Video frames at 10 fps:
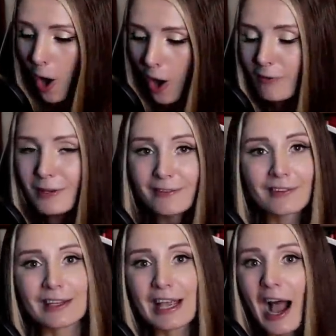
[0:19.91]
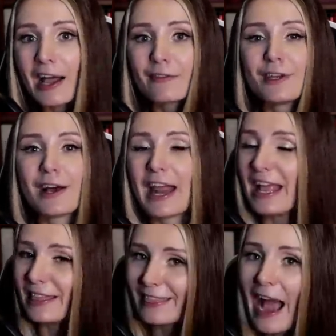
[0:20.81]
Obviously, I have done
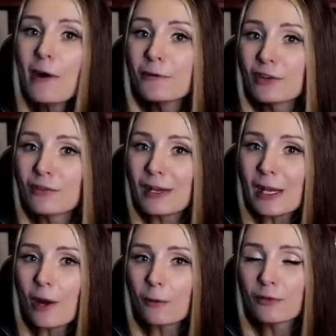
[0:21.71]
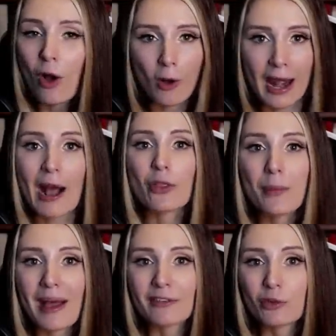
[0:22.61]
a thousand videos on how the
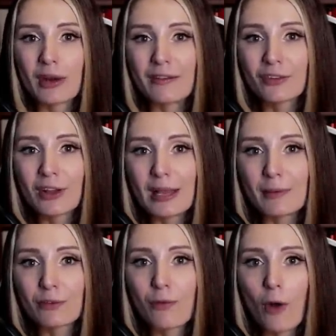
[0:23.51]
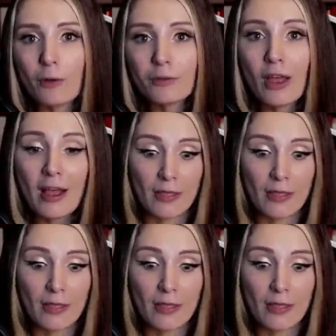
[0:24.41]
mass graves claim is false.